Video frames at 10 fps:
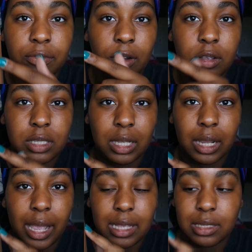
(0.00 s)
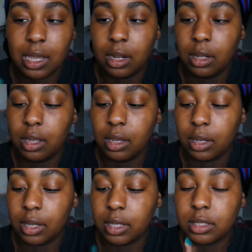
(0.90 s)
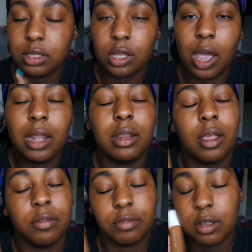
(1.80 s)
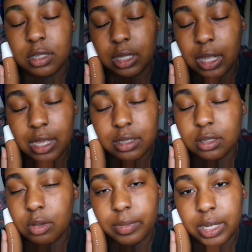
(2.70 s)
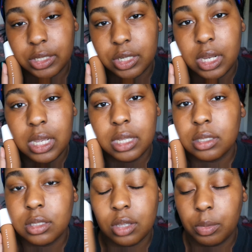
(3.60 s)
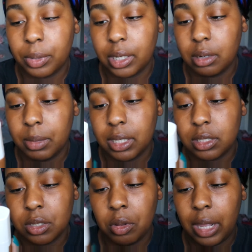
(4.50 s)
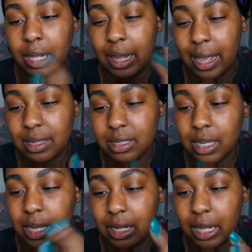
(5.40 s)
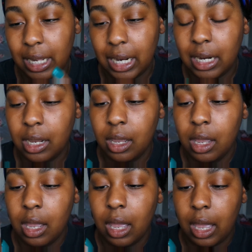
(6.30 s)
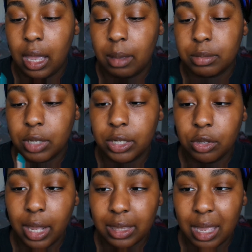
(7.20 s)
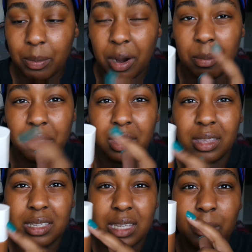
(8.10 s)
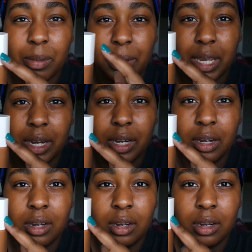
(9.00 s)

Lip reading: frosted glass kind of look. I love frosted glass so much. It's so pretty to me and so like classy and clean. So I do like that part, but then this top up here,